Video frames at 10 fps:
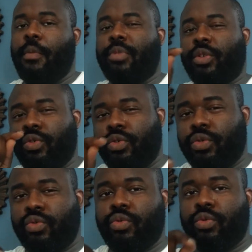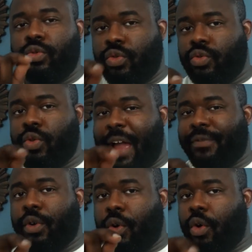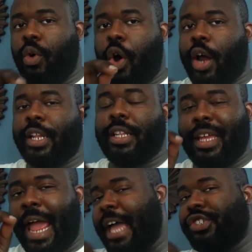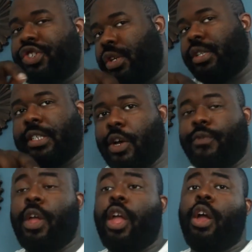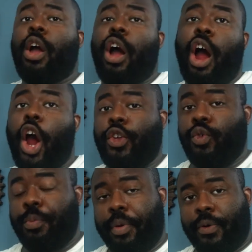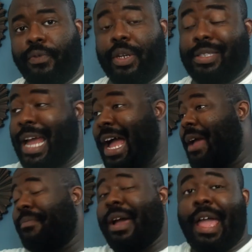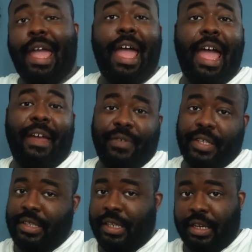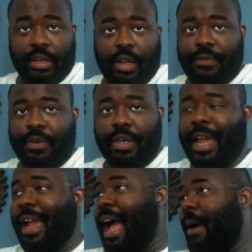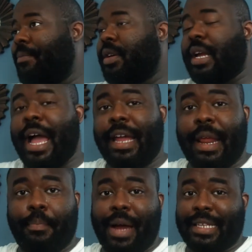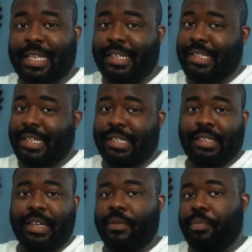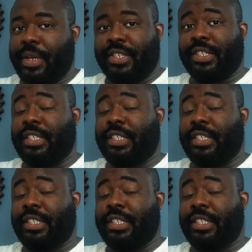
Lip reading: But you have to wholeheartedly ask yourself, are you built for this? I am an avid sneaker lover. Like, I'm the guy that buys like 6 or 7 pairs of